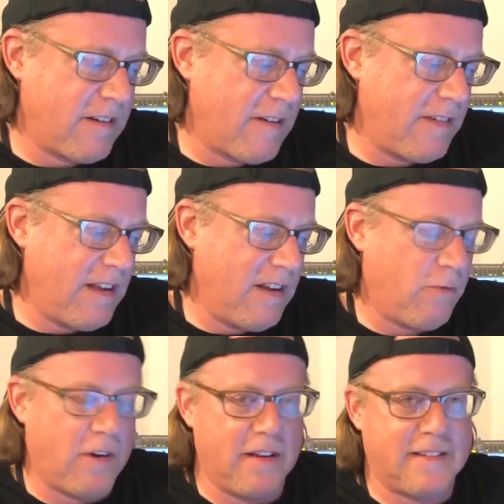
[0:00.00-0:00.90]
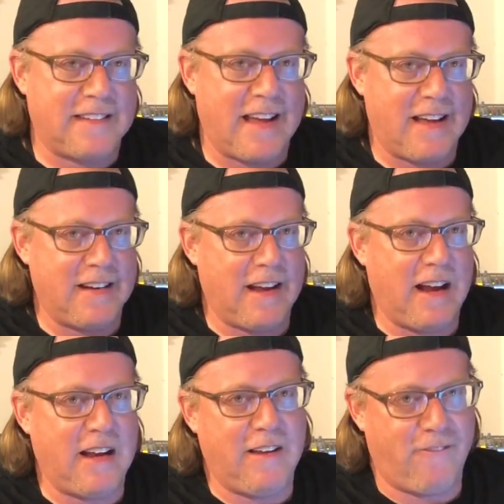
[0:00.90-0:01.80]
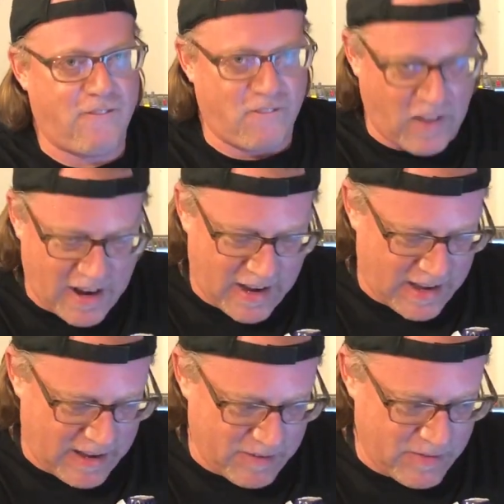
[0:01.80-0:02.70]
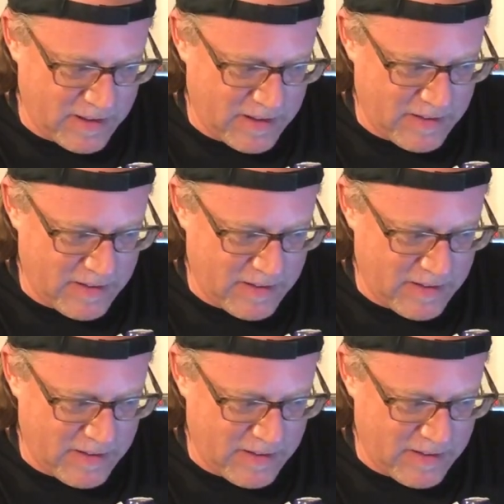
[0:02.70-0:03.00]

gravity was 1085.